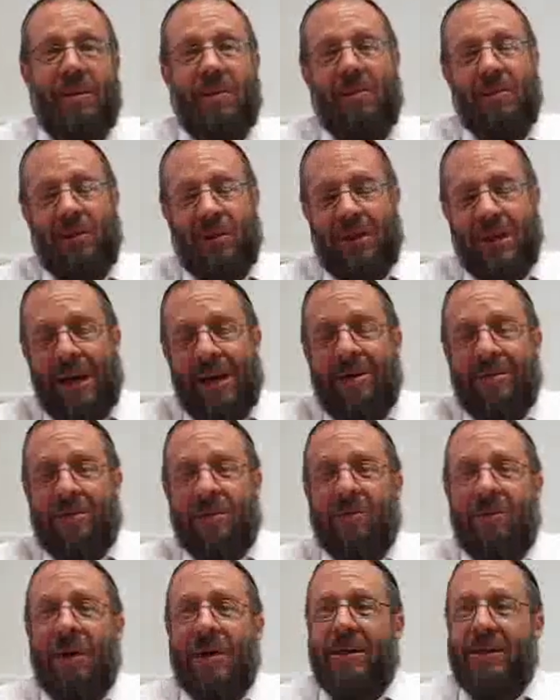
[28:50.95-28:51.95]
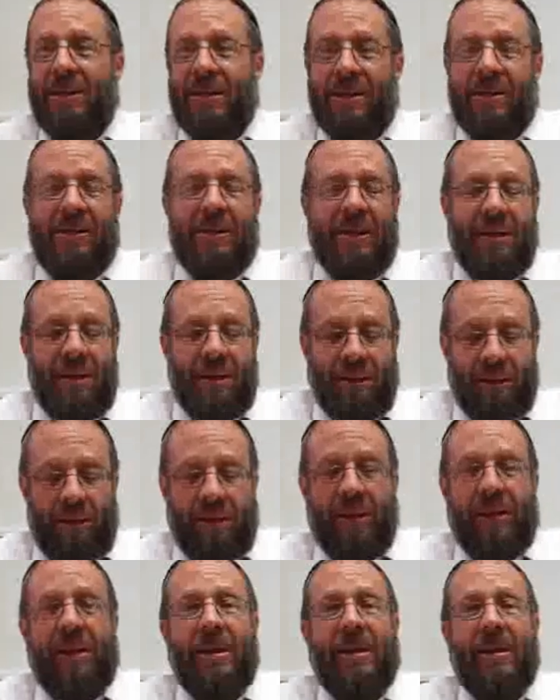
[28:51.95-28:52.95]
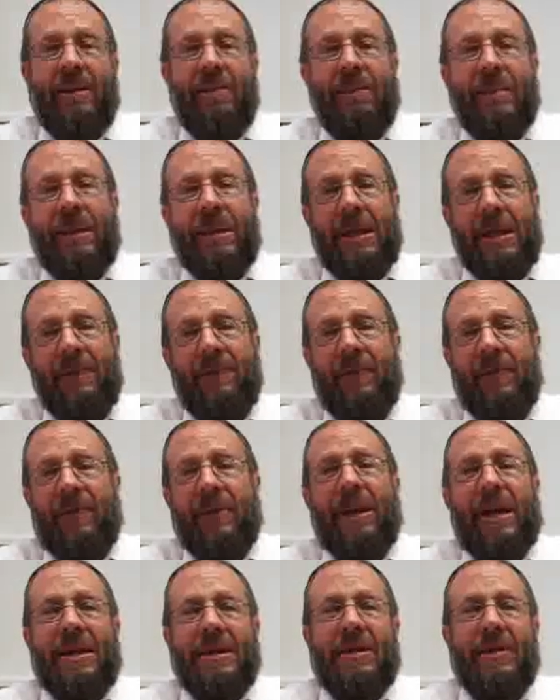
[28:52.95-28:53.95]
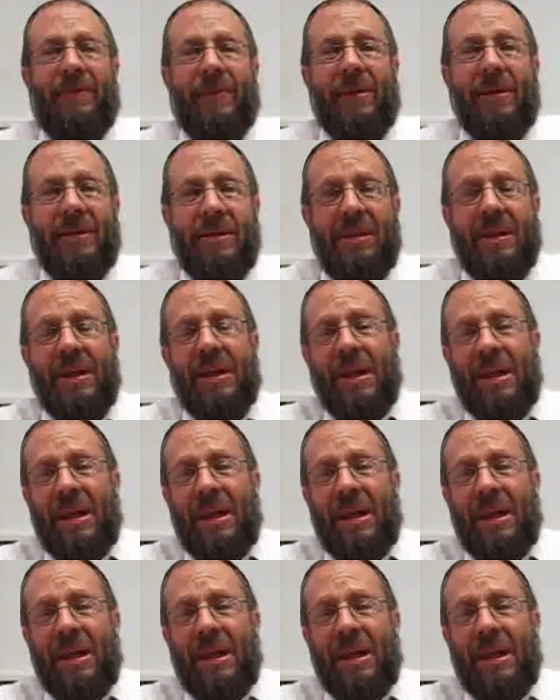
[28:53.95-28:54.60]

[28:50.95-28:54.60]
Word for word: which characterizes the medieval philosophers,